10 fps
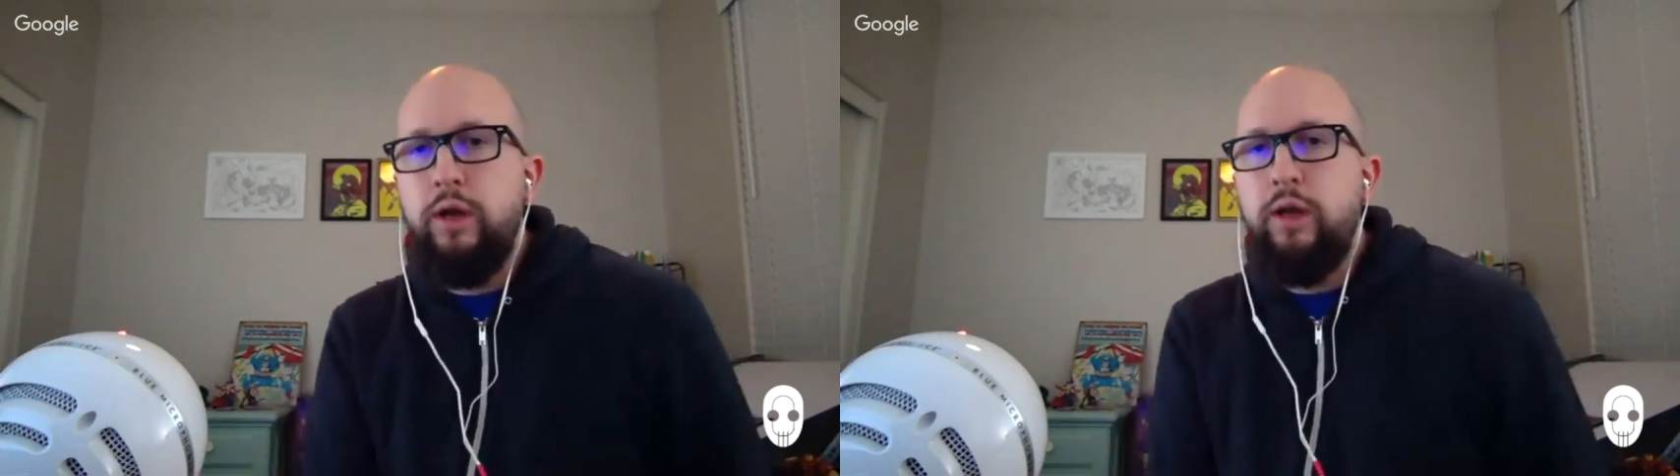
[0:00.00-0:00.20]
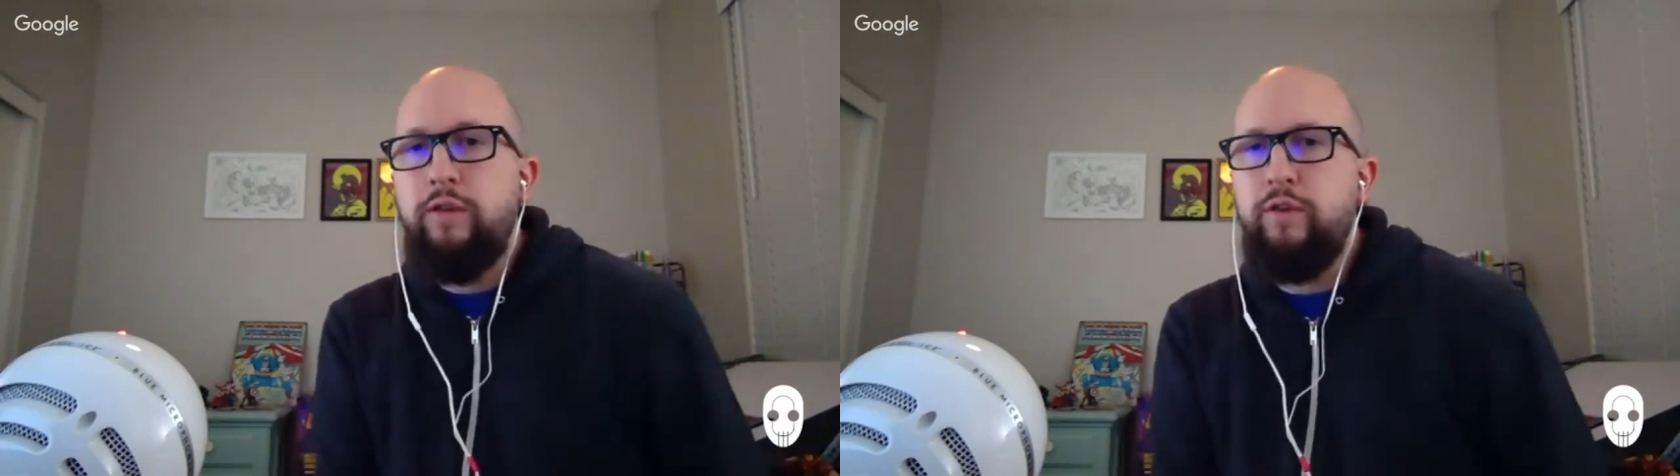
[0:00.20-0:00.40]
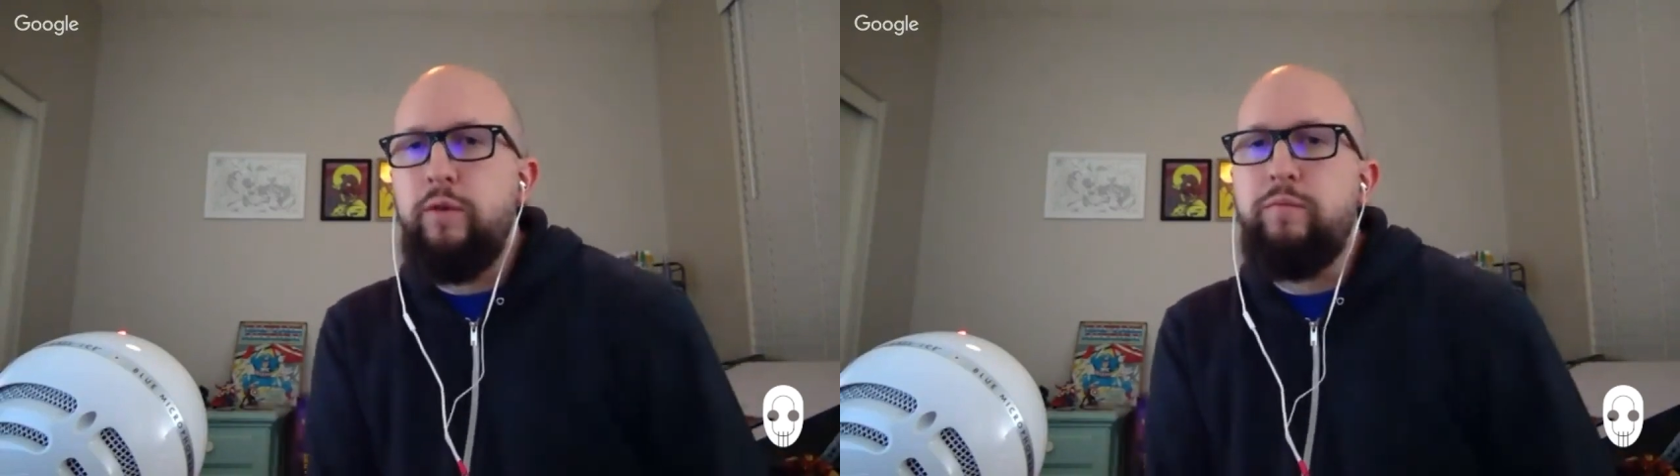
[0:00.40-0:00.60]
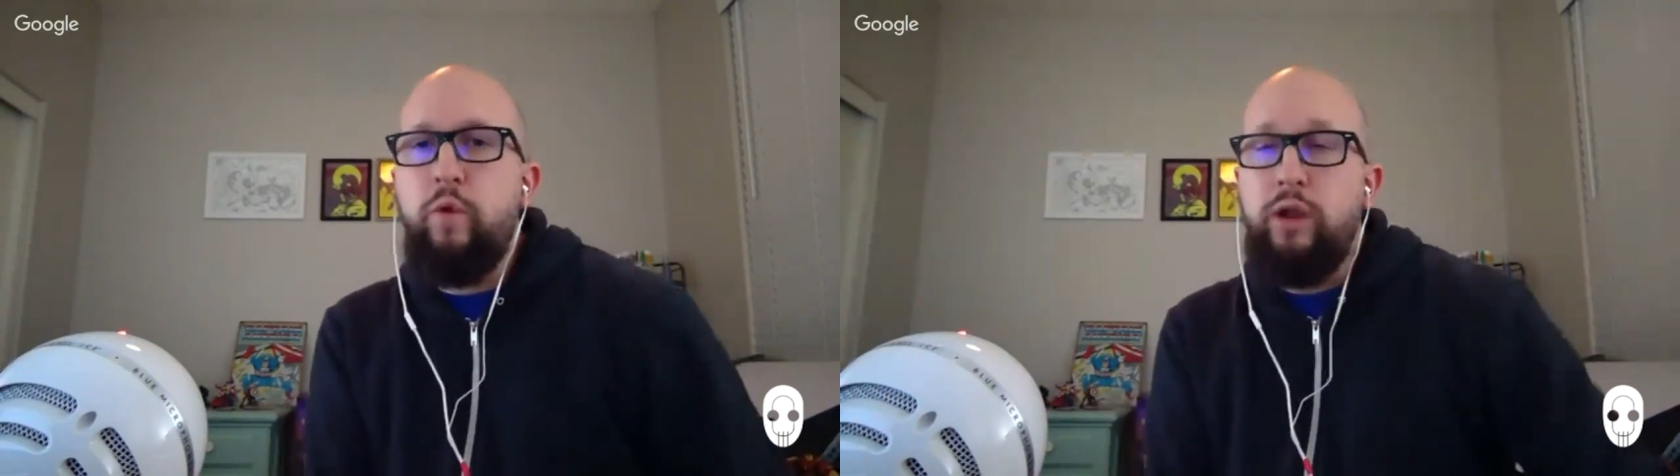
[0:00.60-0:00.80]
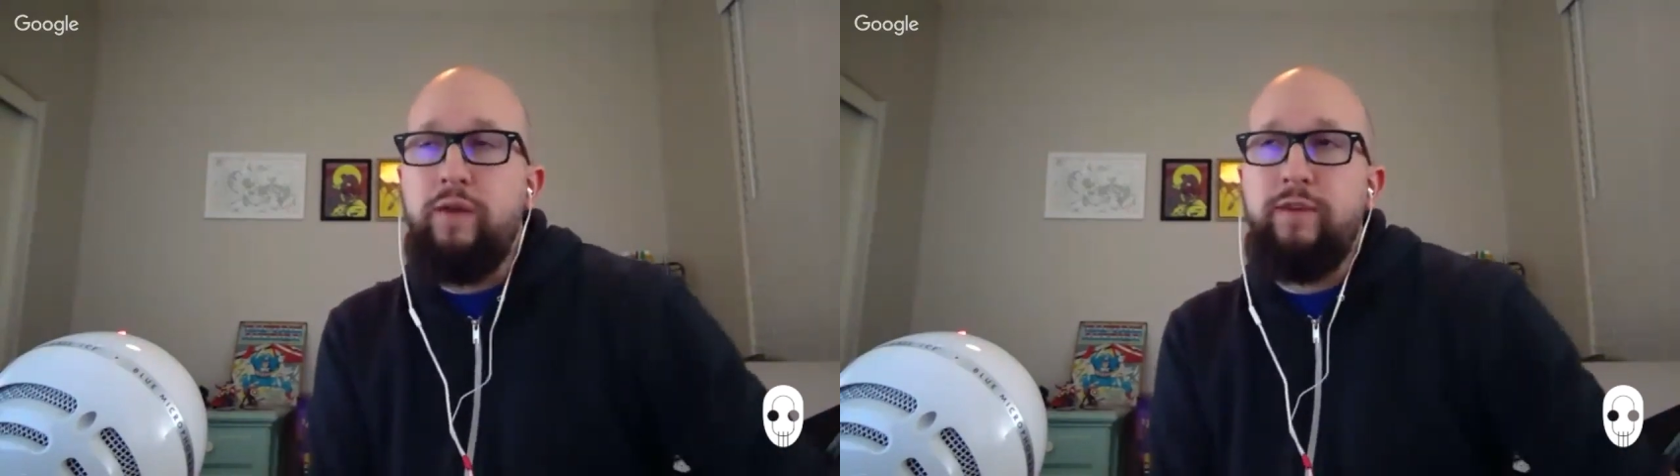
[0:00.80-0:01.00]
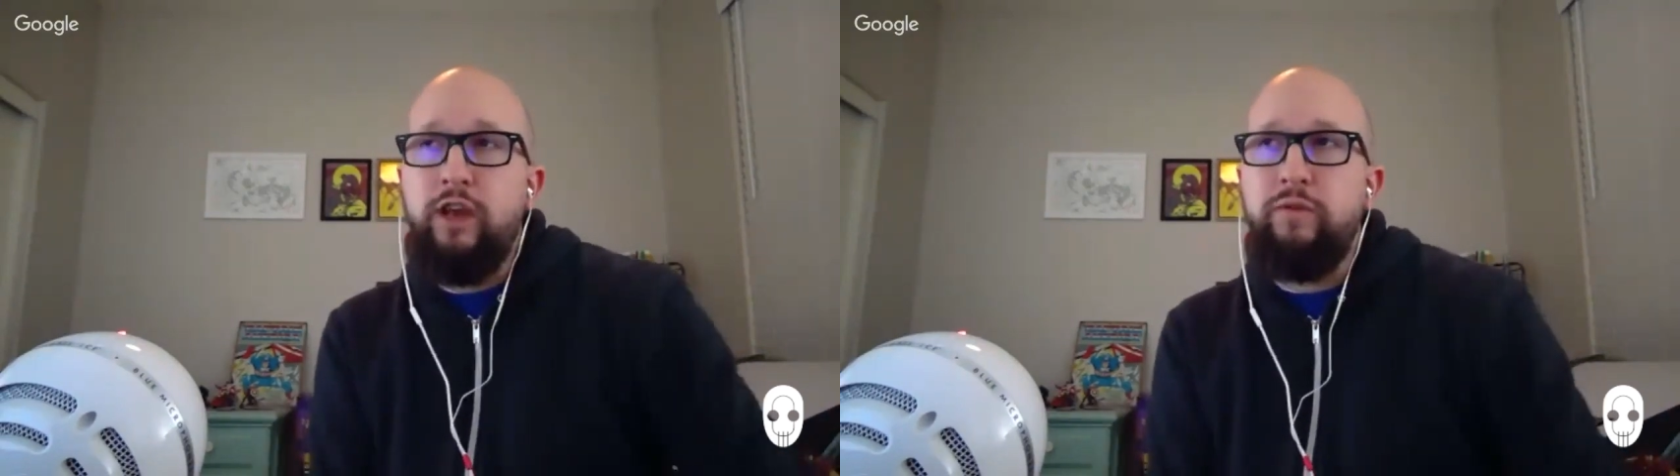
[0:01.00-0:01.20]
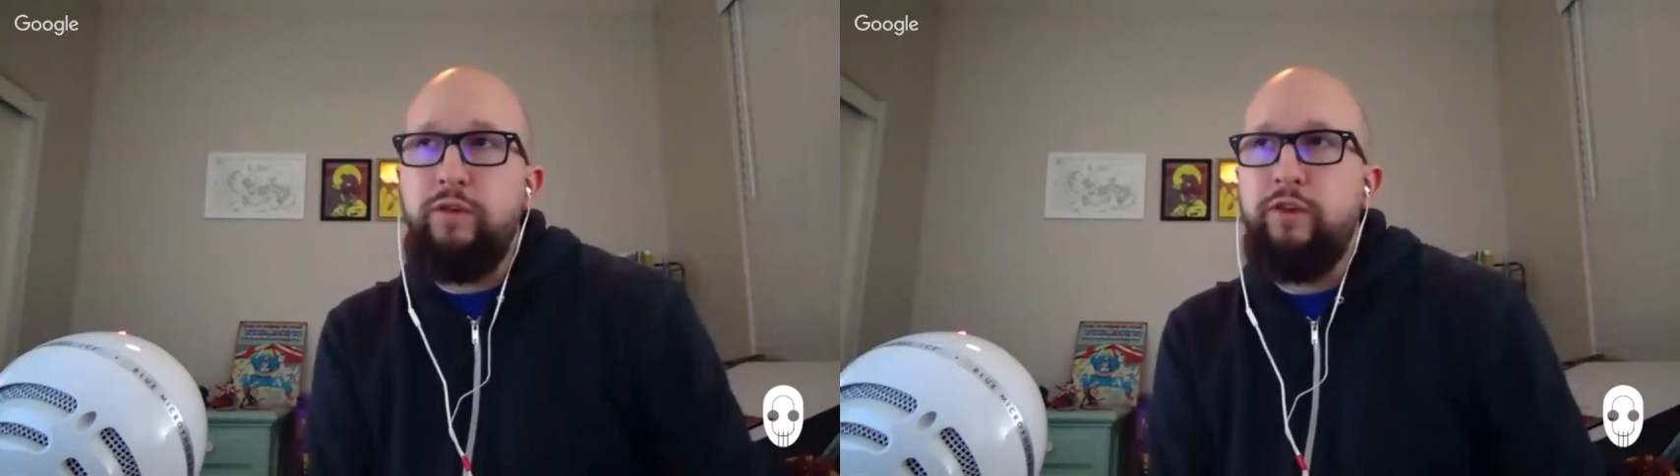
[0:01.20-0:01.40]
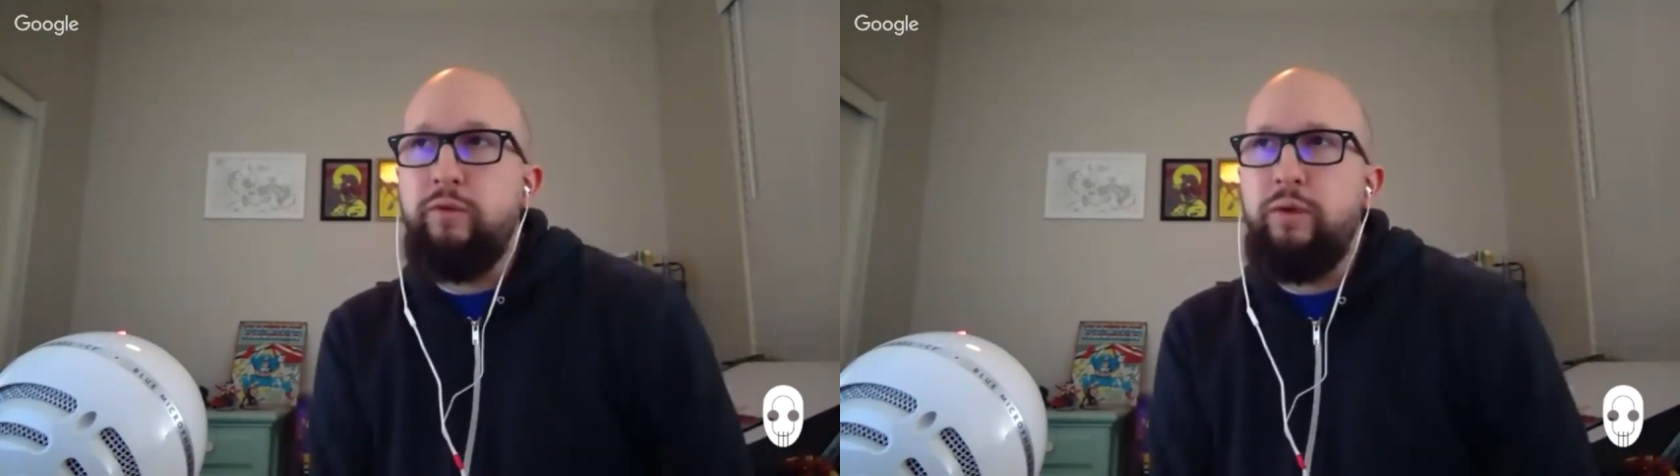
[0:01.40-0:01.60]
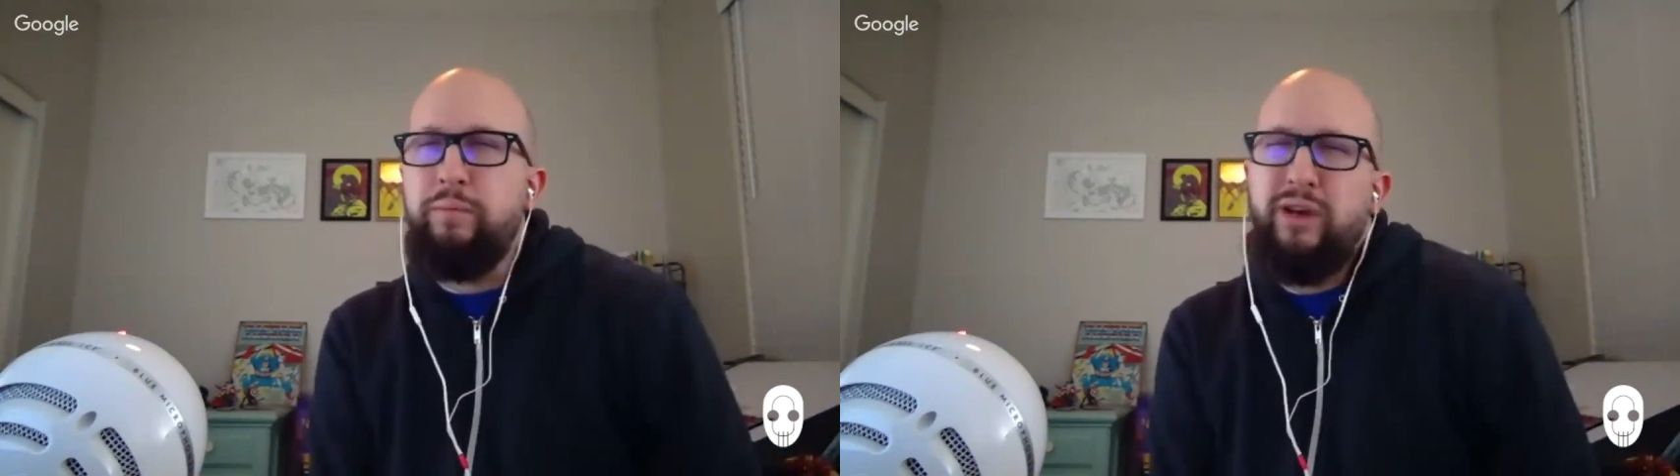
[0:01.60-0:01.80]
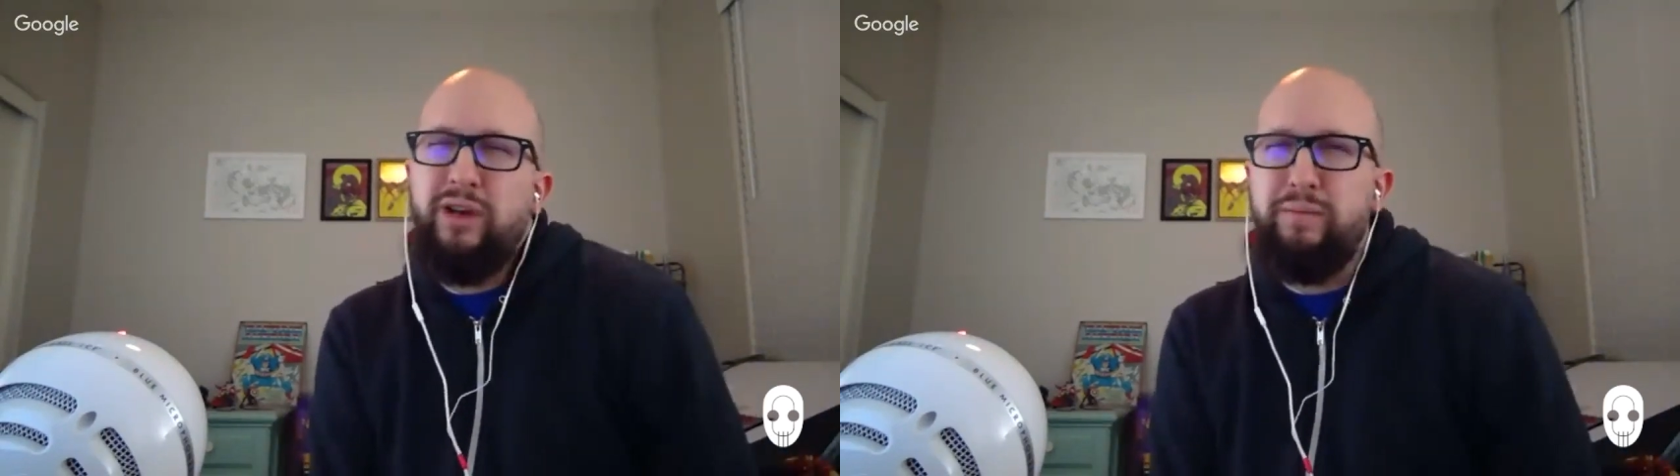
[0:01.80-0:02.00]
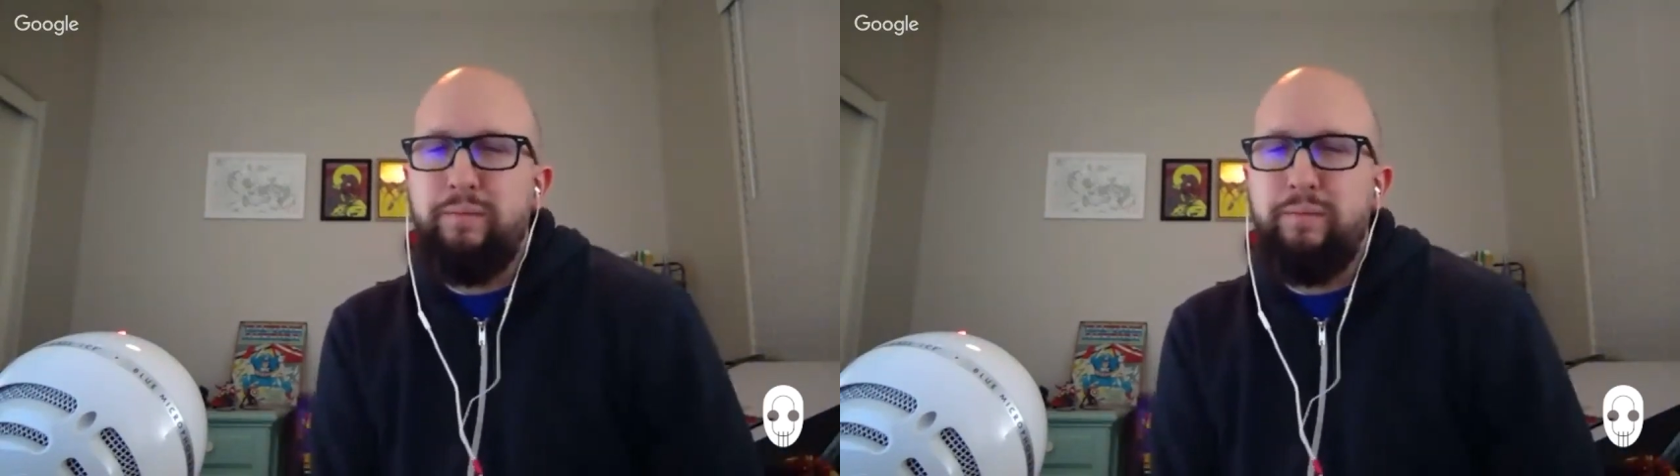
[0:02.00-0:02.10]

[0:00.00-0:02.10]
So there's more love that goes into it, but